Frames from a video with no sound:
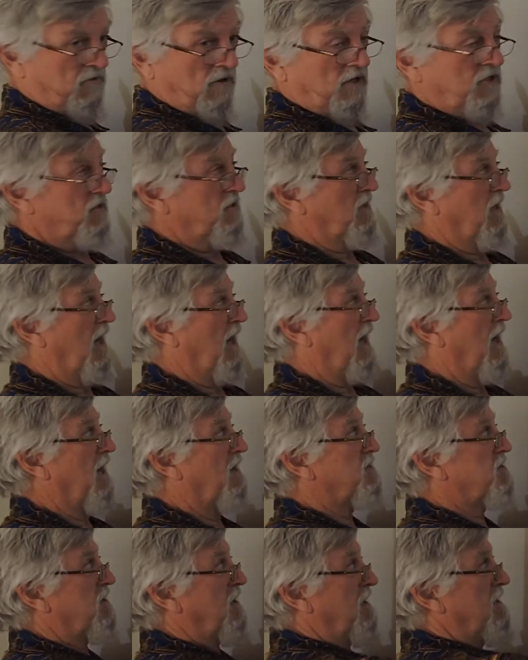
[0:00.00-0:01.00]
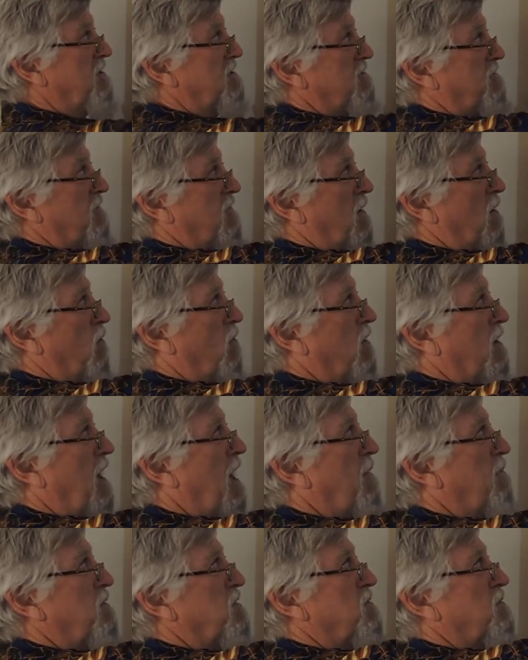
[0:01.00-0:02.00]
question I ask is, what
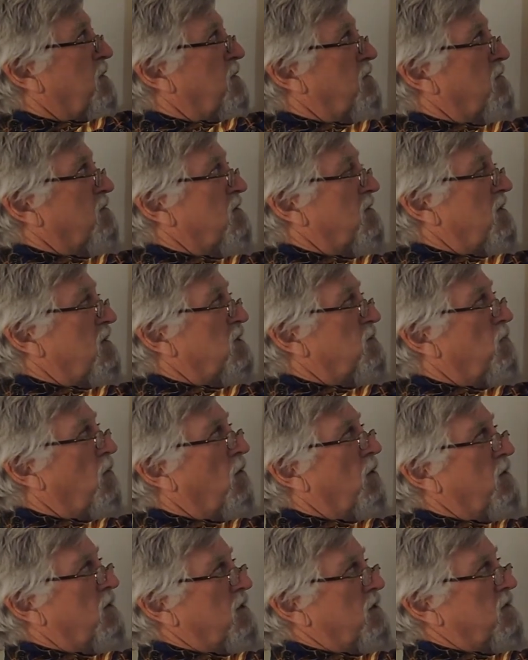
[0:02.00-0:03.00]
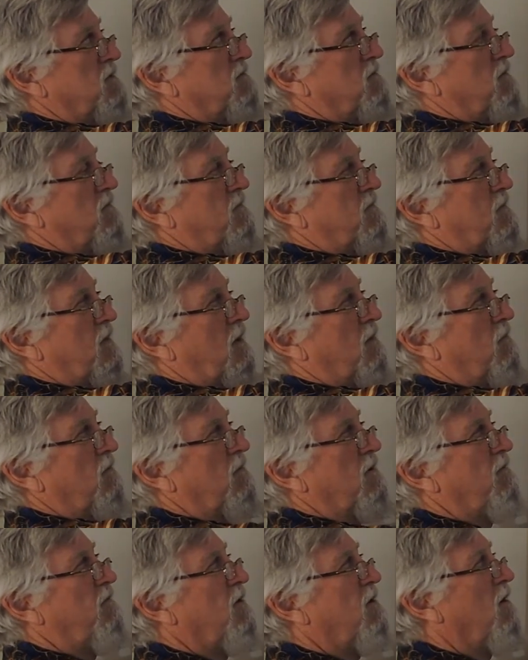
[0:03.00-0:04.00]
happens because of this minus?
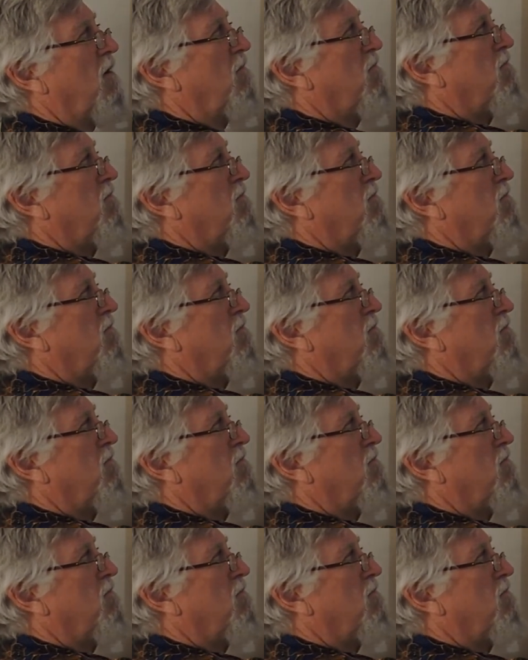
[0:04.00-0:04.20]
Well, if I've got